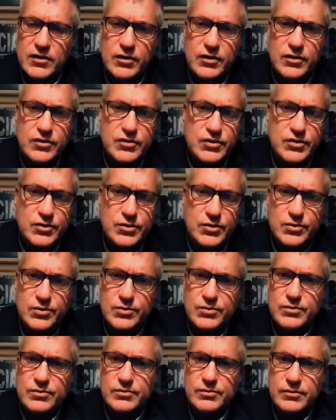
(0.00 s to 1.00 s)
You can
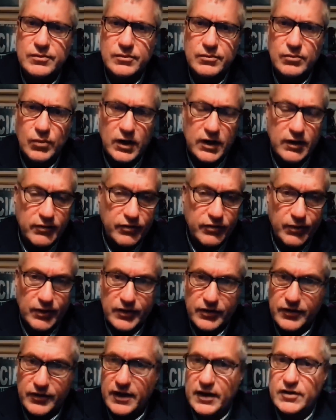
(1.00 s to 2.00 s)
do one of
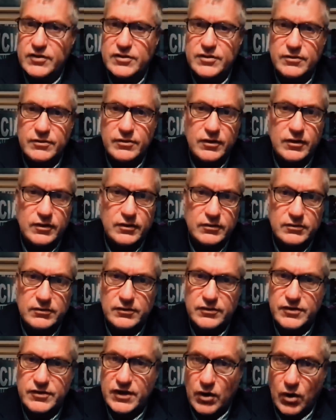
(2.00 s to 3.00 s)
three things. You can
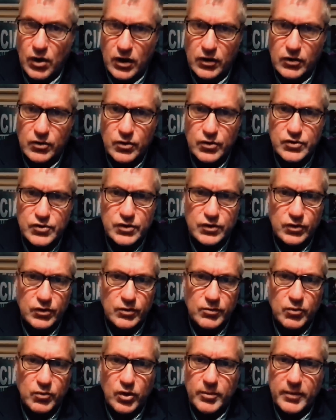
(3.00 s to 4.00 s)
see articles and
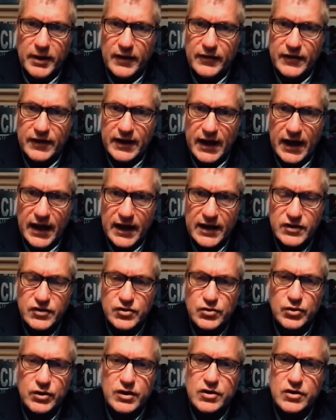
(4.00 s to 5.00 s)
learn more about the
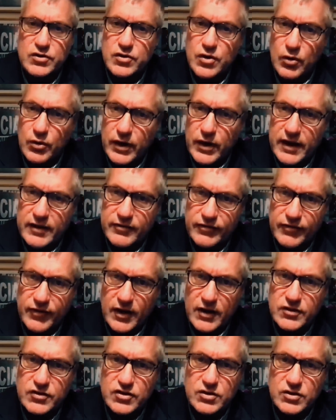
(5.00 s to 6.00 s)
case. You can donate
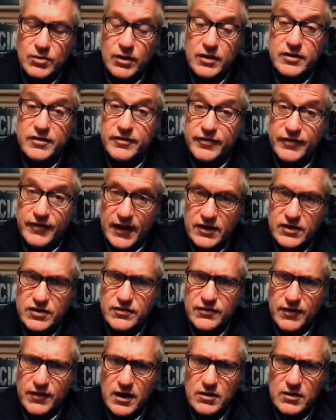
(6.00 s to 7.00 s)
funds to our
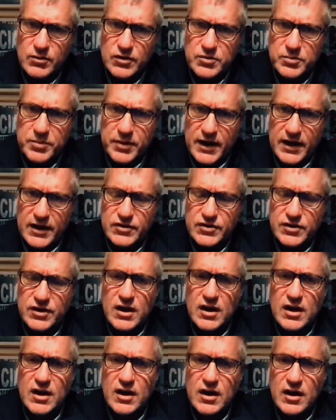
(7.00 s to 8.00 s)
defense fund, which pays
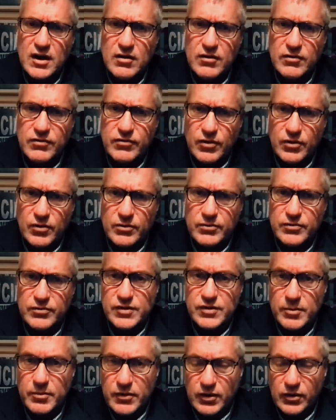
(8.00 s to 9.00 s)
for
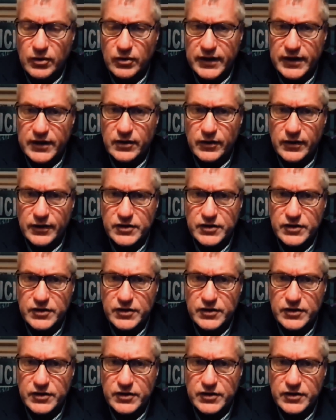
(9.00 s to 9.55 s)
some of the legal